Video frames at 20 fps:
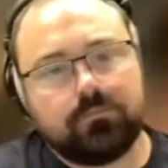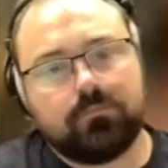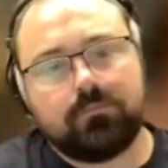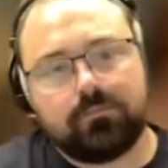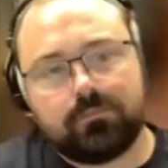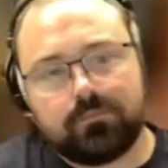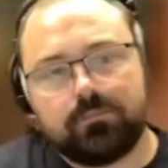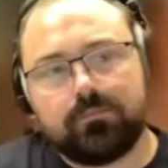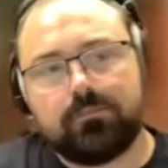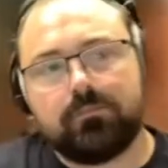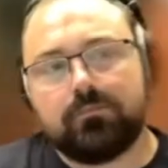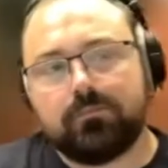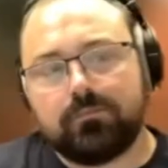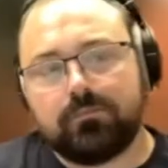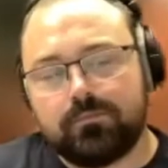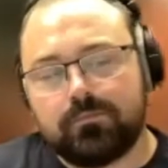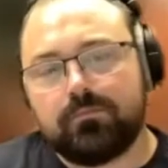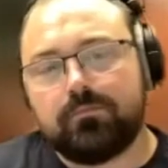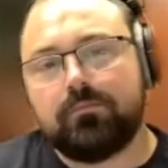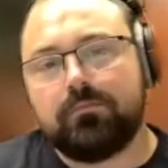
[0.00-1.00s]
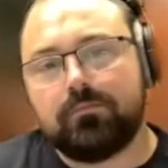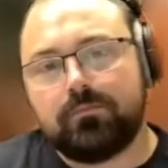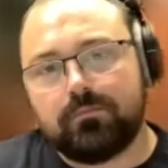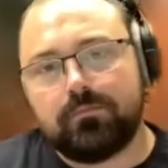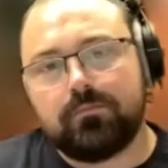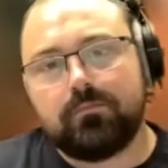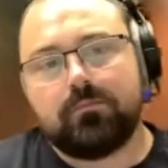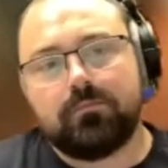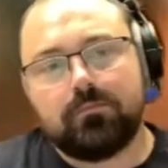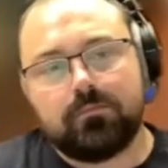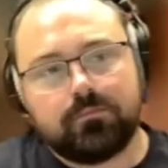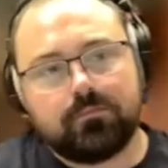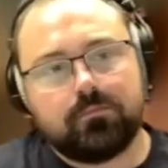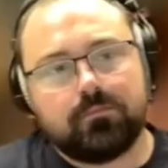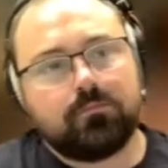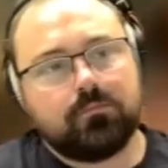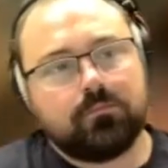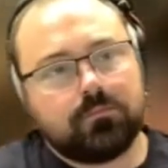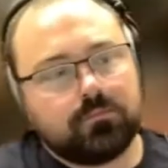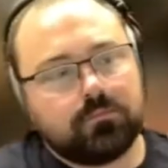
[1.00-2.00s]
pulling my hair out, but
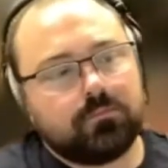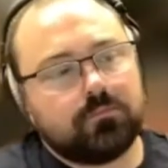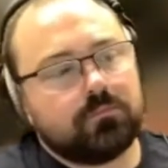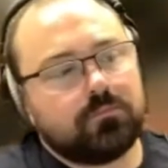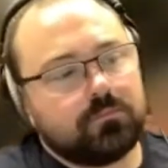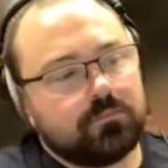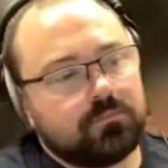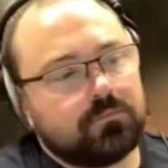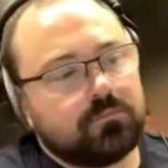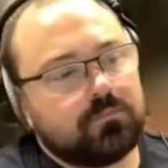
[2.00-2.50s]
it can only